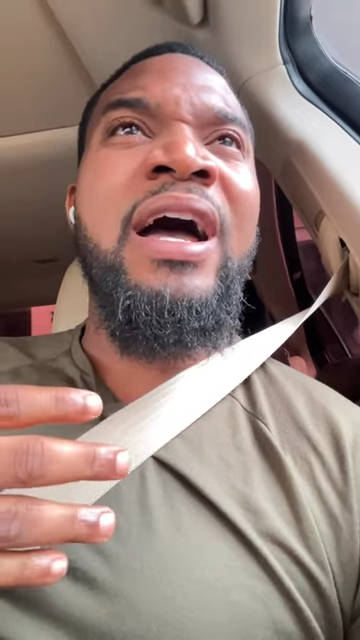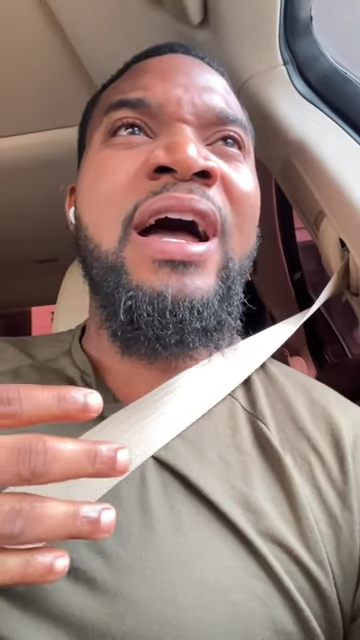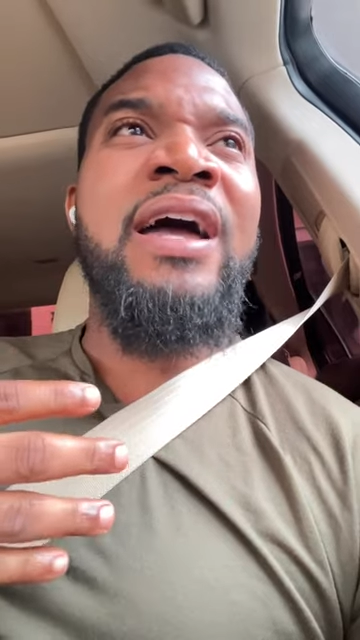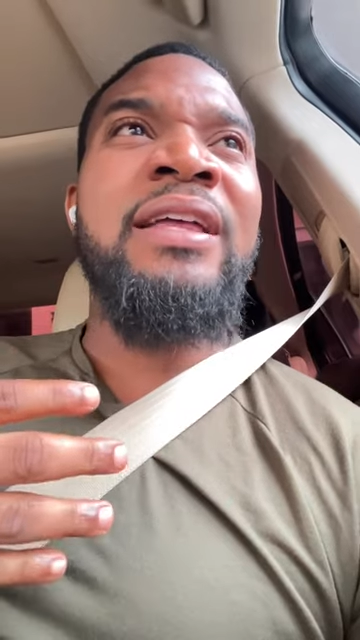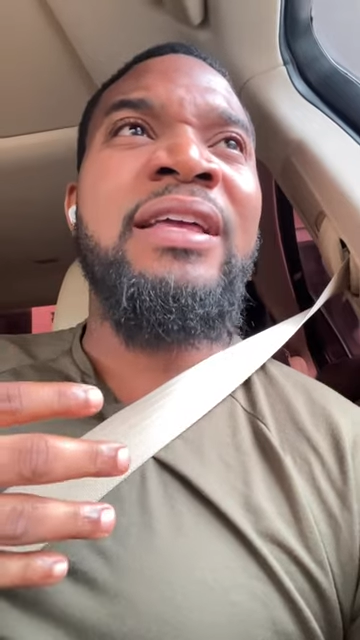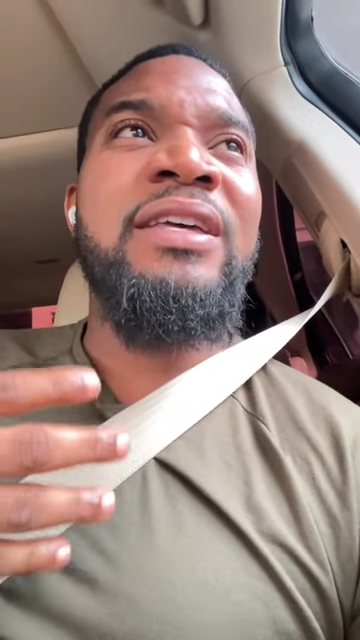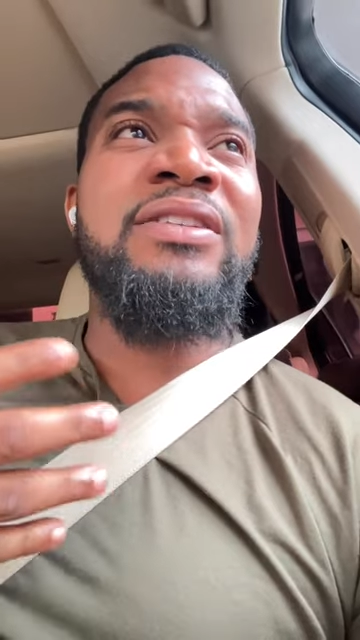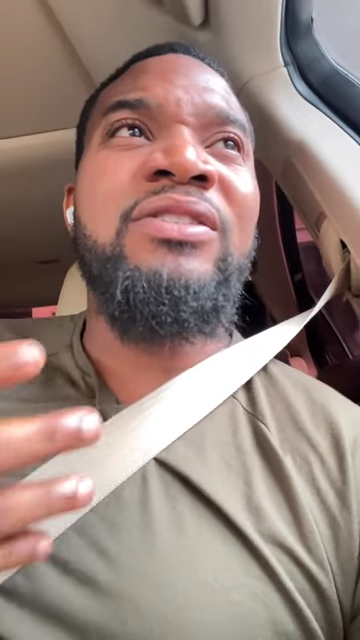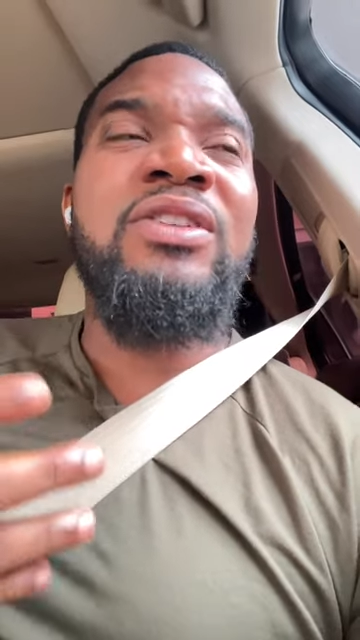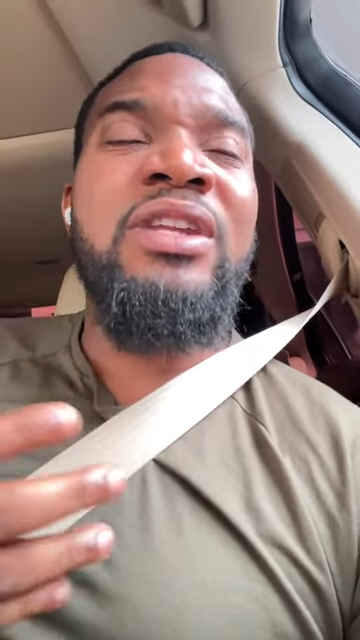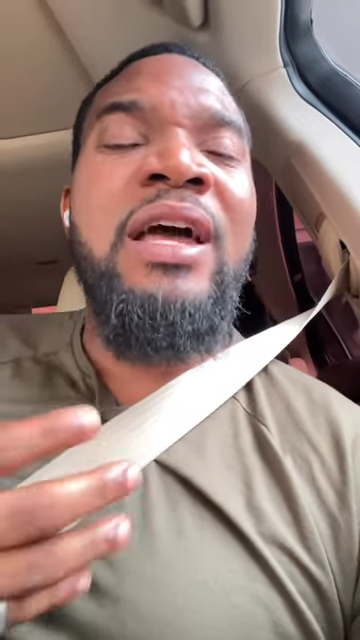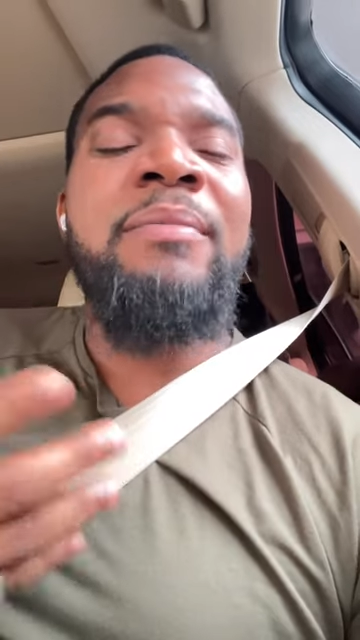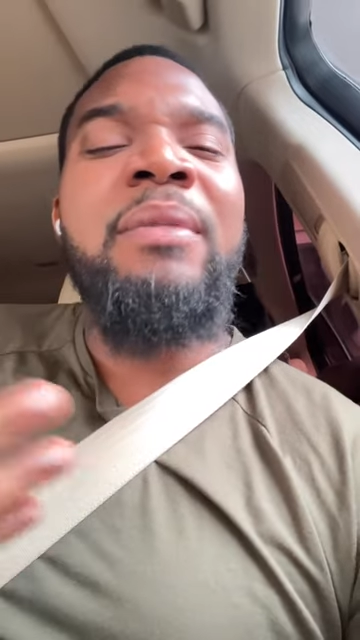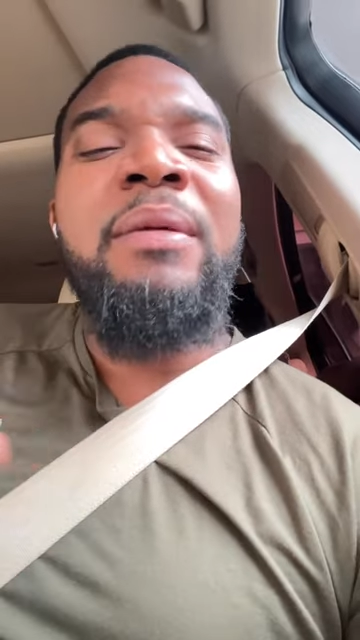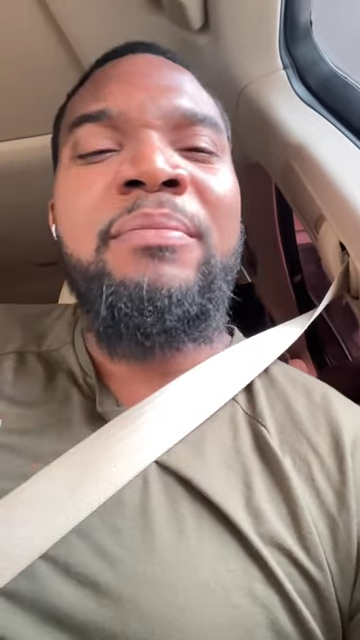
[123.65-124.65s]
And here's the thing:
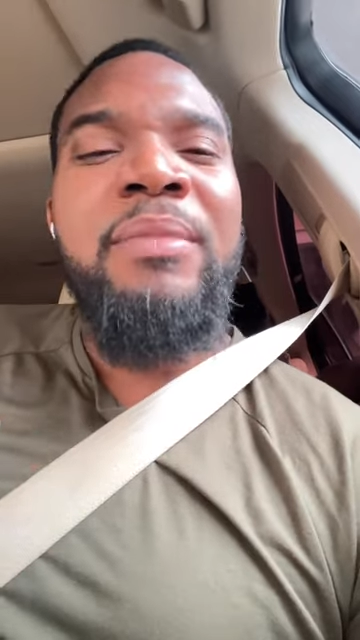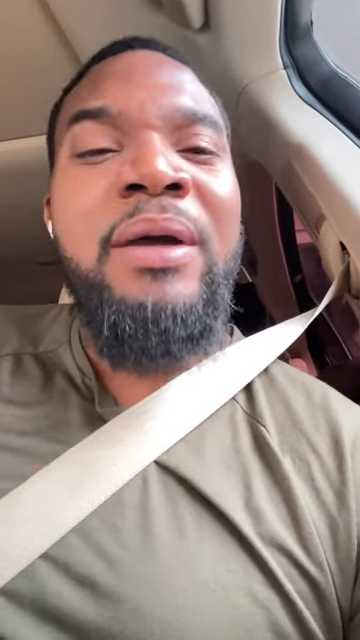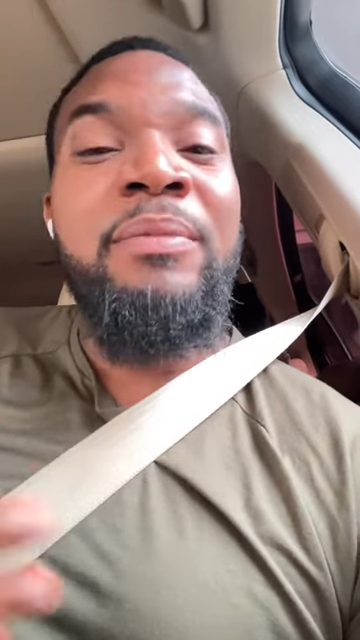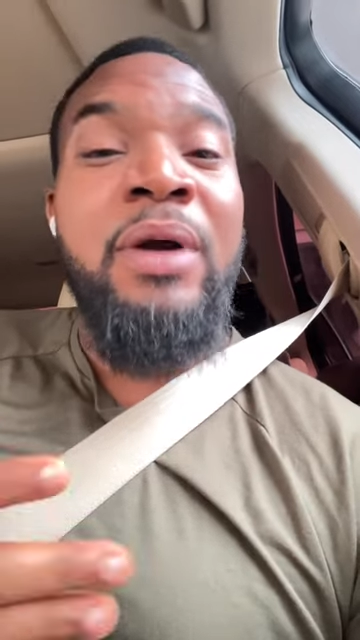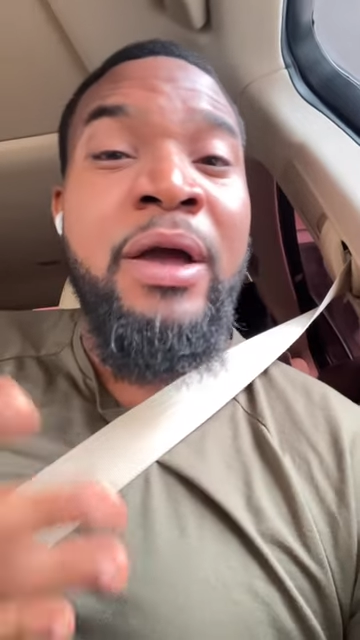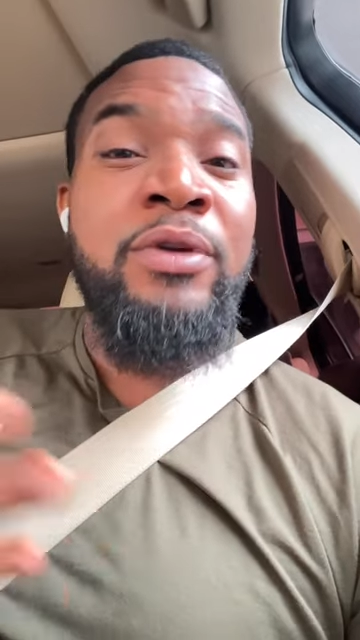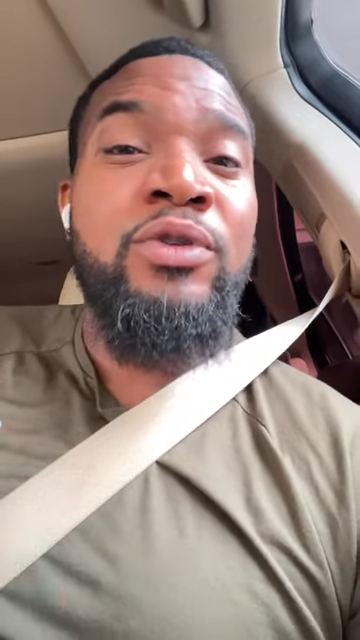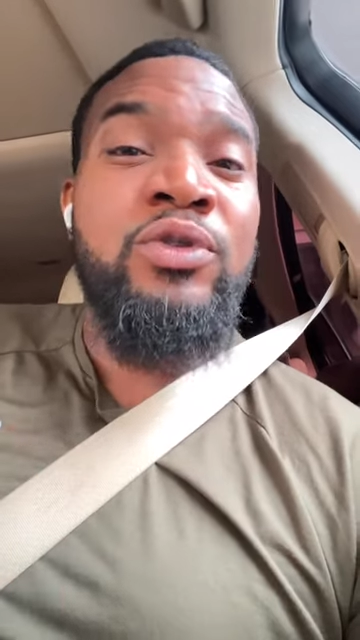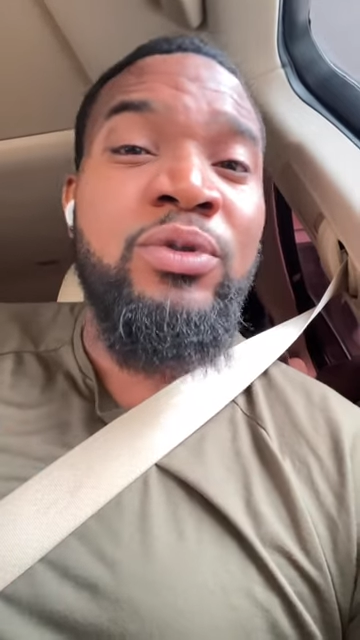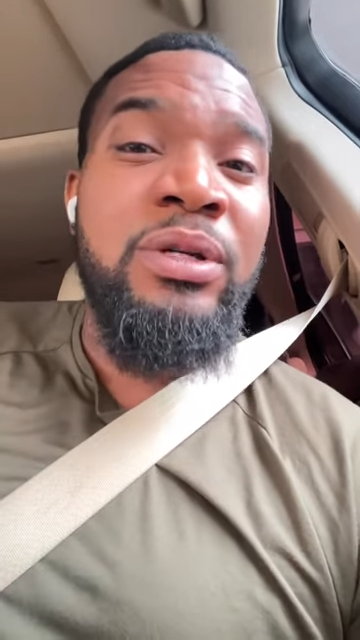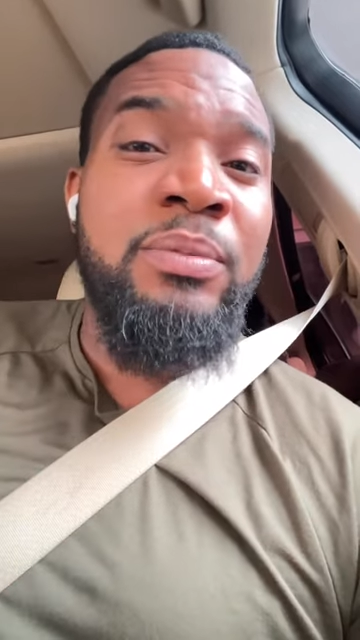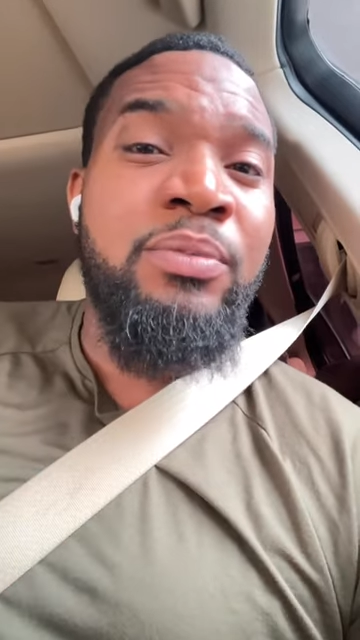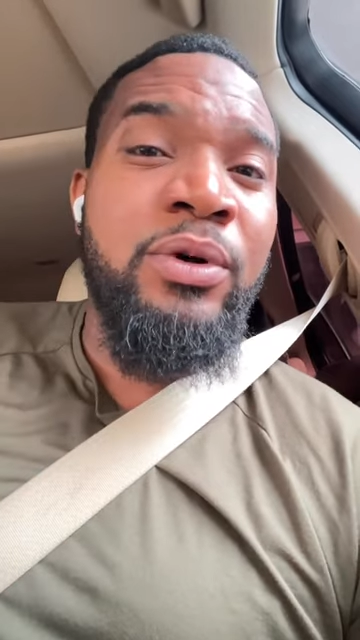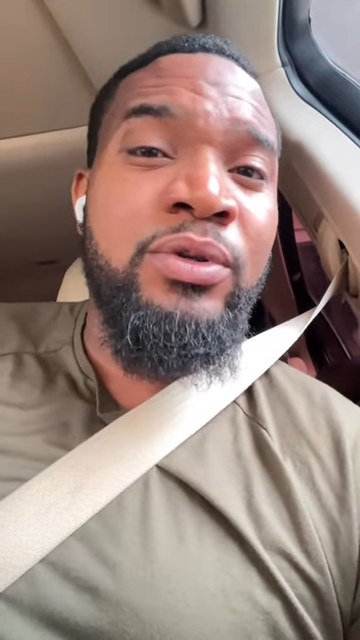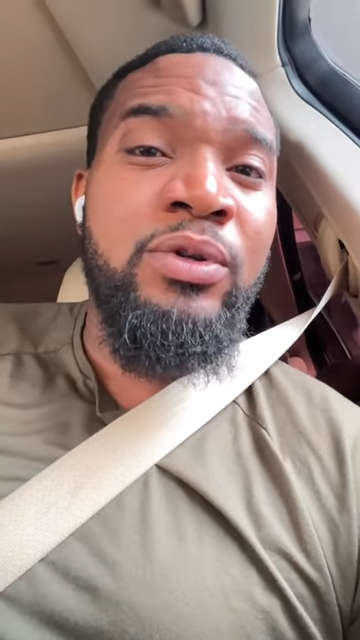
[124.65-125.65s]
I'm, I'm I, I usually
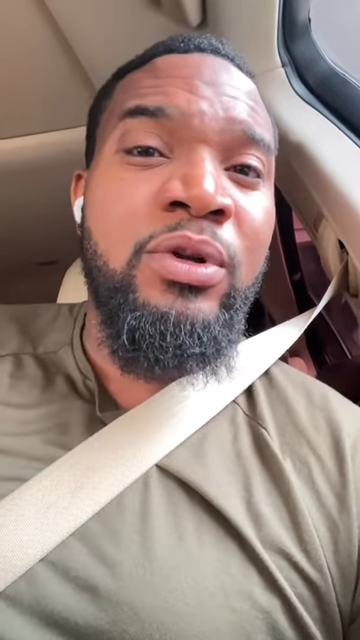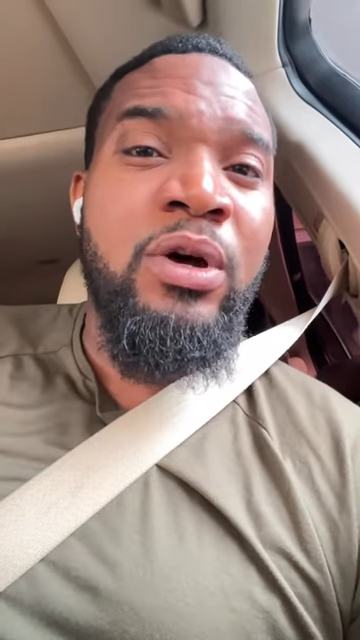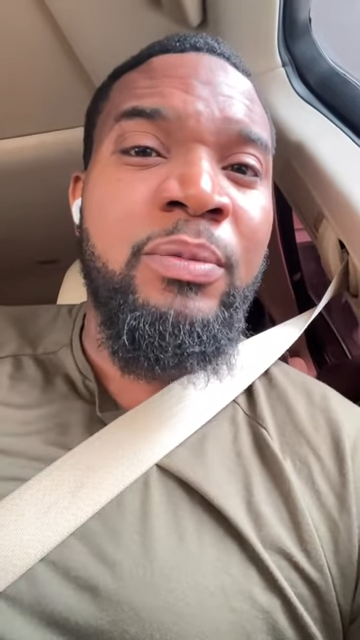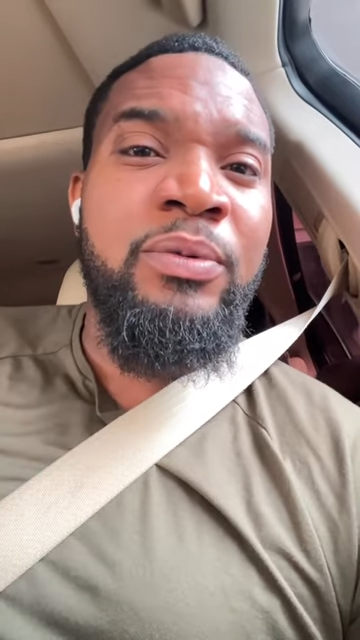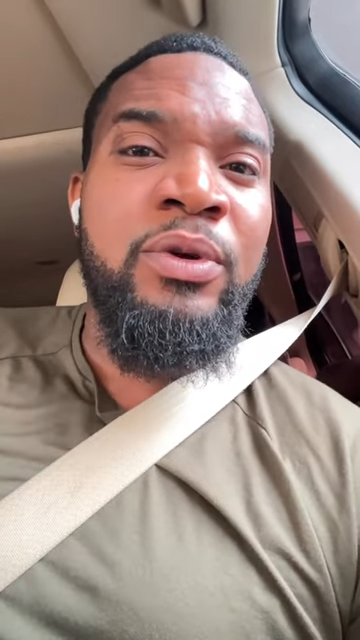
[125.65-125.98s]
bottle up,